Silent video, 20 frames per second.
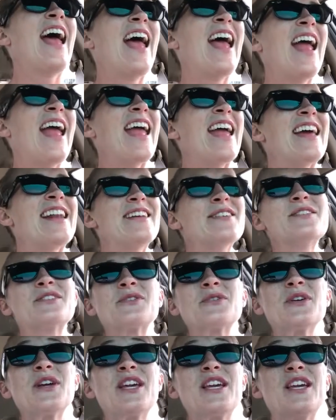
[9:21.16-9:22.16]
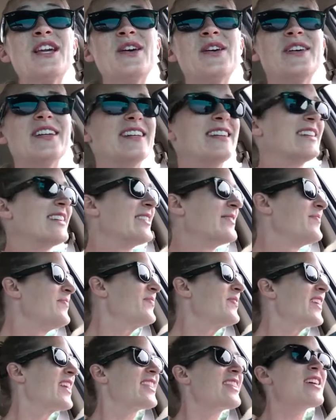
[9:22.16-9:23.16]
And it was really cute. And
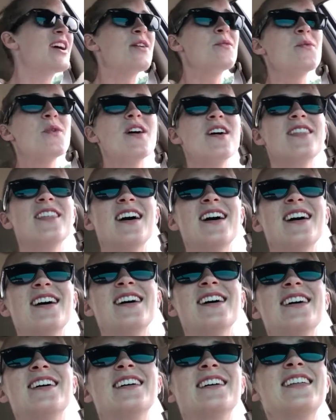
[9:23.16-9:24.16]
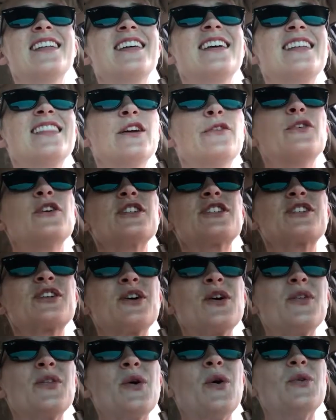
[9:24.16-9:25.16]
the first
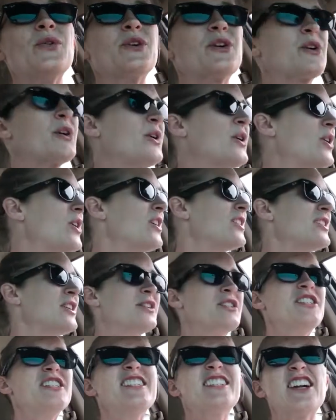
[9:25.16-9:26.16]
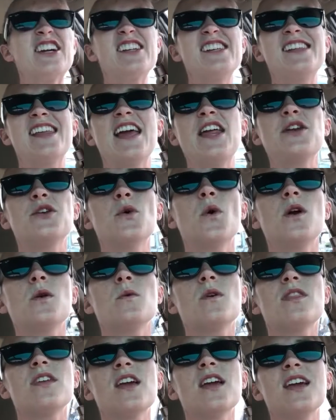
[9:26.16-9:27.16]
girl, the older girl, she started to get annoyed
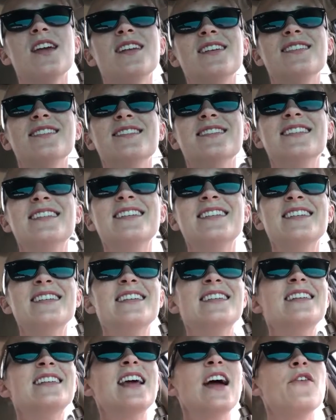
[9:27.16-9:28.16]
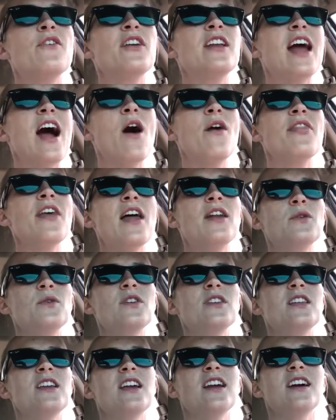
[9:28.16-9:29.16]
with it. And every now and then
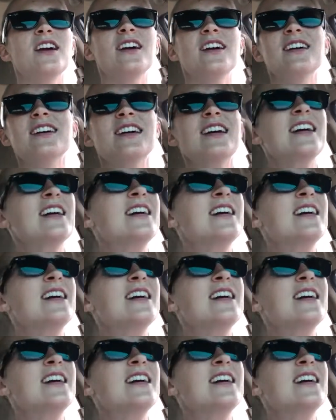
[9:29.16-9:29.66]
we'd hear,